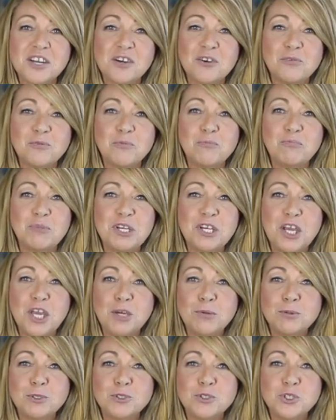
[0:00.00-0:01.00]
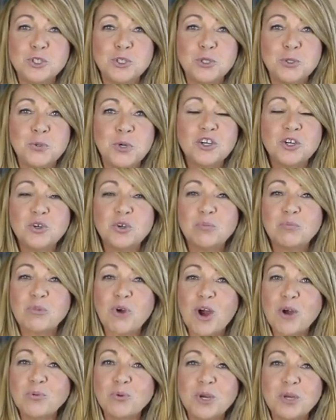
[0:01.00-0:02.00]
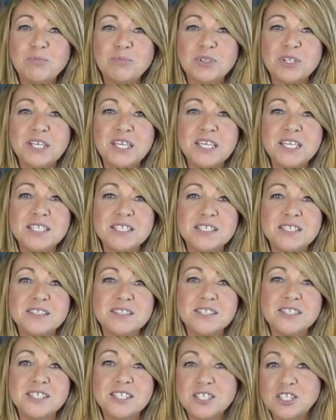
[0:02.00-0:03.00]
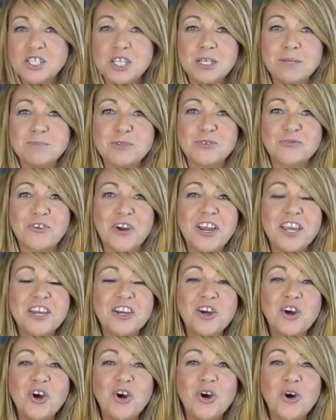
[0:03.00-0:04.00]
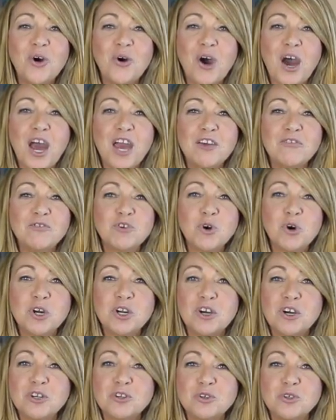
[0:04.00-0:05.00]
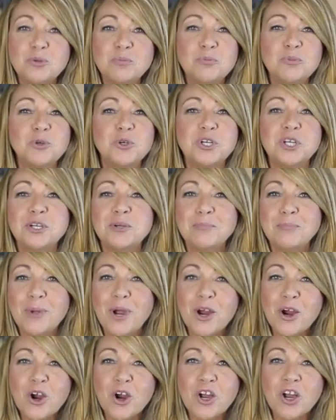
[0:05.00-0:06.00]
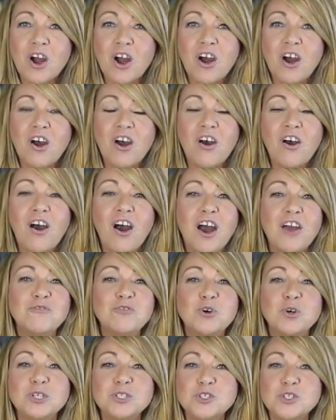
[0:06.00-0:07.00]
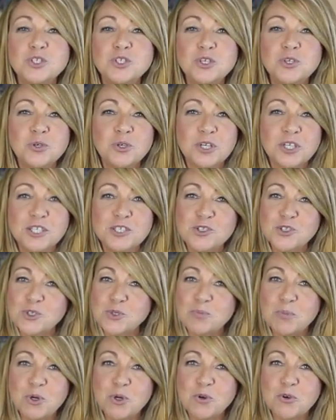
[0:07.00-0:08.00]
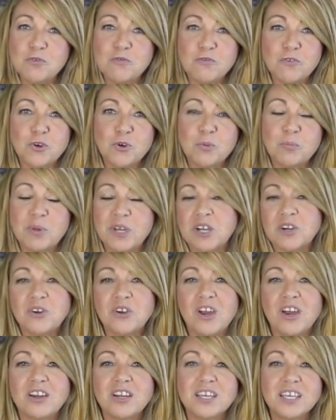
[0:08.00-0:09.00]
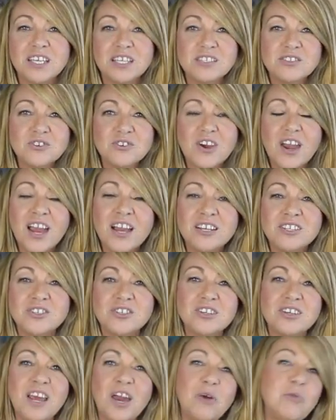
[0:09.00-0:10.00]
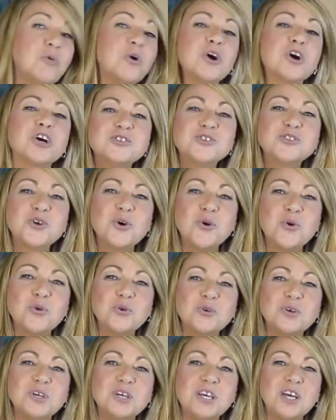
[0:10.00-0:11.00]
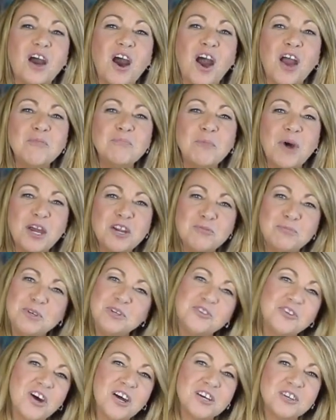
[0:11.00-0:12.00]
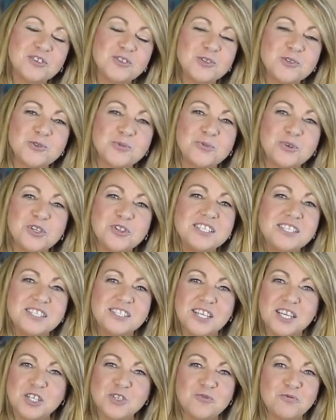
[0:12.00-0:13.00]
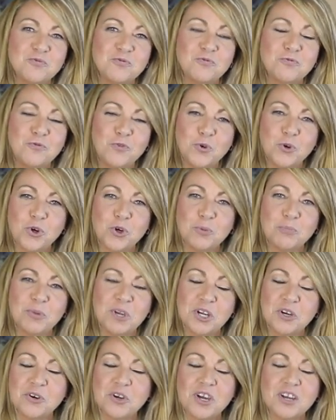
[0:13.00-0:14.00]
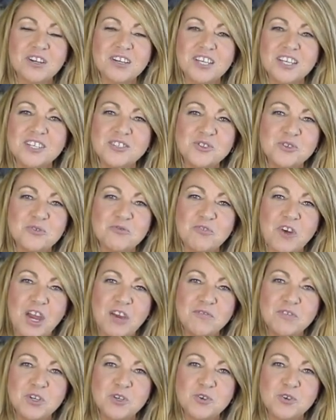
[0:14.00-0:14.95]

that I've been able to go to Broadway plays and see James Franco. I've gone on Good Morning America. I've gone to New York and spoke for Pancreatic Cancer Action Network. So I might have been diagnosed with stage 4 pancreatic cancer 5